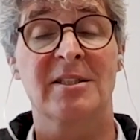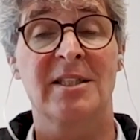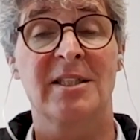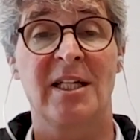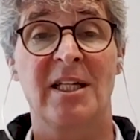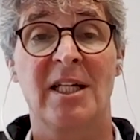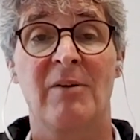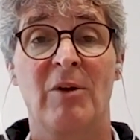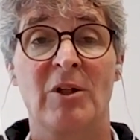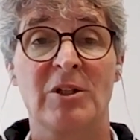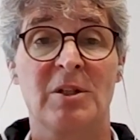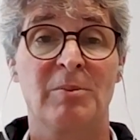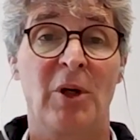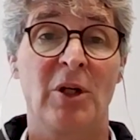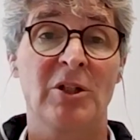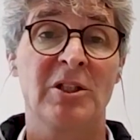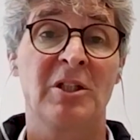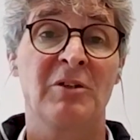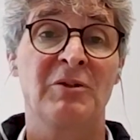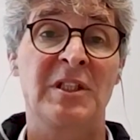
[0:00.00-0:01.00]
then there was a
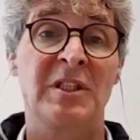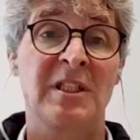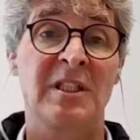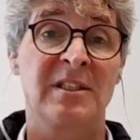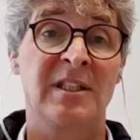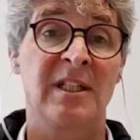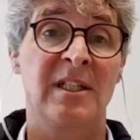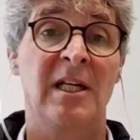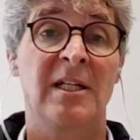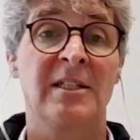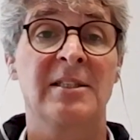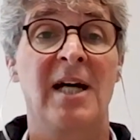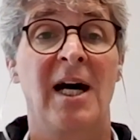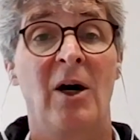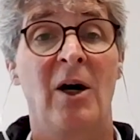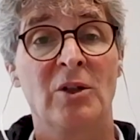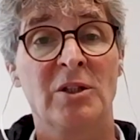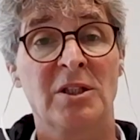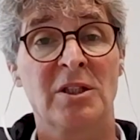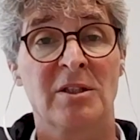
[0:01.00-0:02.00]
positive signal at the
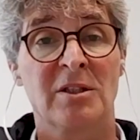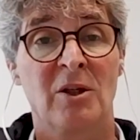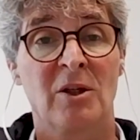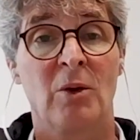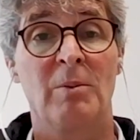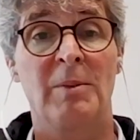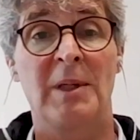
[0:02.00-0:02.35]
outgo.